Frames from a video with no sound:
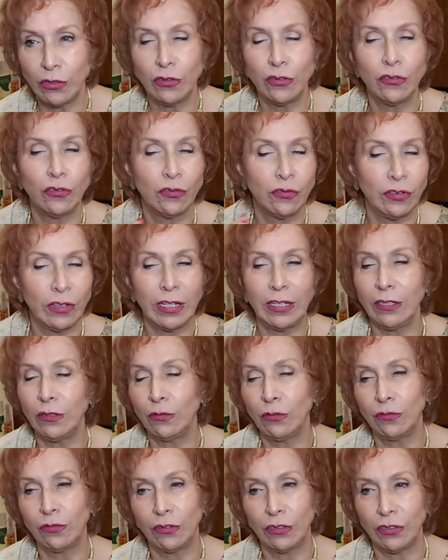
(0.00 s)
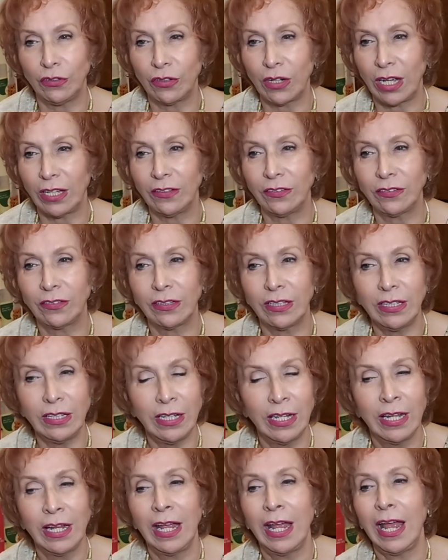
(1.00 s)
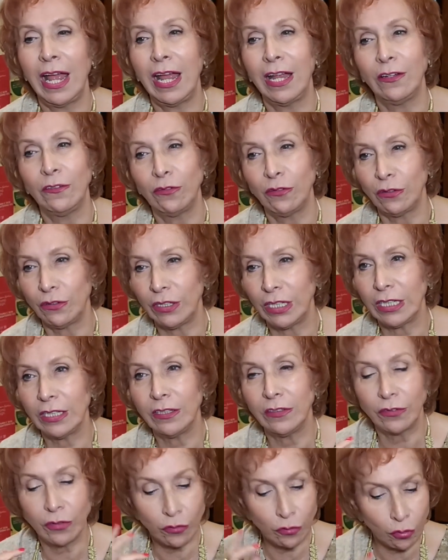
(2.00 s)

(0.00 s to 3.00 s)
which is very good for dry skin and for wrinkles.